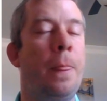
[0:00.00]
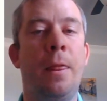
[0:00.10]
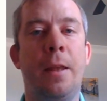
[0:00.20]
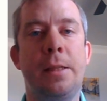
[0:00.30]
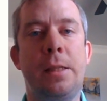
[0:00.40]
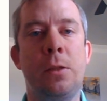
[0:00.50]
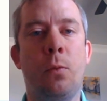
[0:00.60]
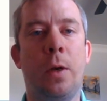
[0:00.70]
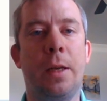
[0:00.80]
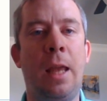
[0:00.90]
This is
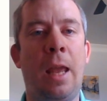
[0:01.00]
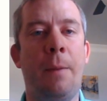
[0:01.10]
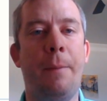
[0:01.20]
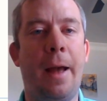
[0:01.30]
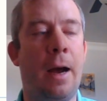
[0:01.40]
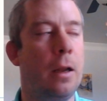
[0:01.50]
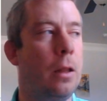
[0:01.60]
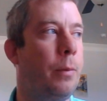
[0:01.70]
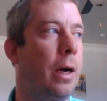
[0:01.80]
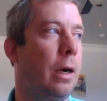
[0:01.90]
what came out of the
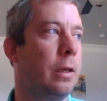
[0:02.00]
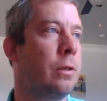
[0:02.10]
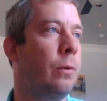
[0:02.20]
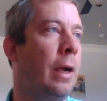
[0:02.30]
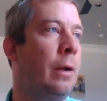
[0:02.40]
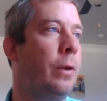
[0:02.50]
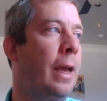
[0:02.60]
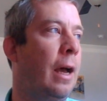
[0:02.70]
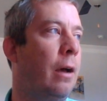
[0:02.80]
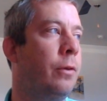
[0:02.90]
box, right? We
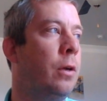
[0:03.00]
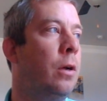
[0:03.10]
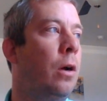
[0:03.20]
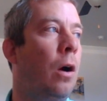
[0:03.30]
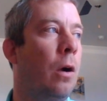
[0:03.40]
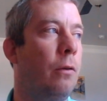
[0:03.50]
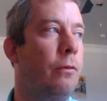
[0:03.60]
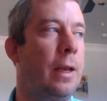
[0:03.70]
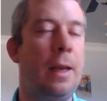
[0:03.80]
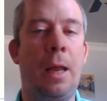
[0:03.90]
have our
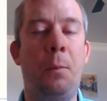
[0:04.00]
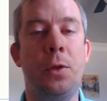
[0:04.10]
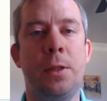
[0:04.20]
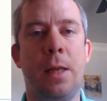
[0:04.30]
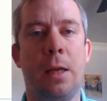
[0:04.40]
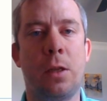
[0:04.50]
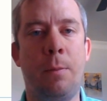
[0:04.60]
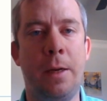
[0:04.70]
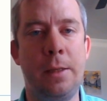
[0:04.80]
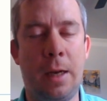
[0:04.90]
event name, which is actually
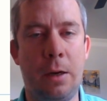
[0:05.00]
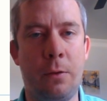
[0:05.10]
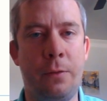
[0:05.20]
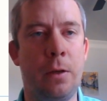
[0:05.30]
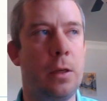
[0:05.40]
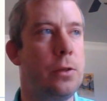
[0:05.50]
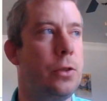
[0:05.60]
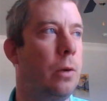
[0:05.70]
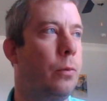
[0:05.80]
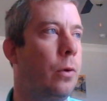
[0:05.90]
my title field in
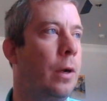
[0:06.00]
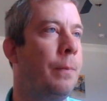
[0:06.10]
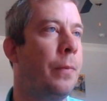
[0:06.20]
SharePoint,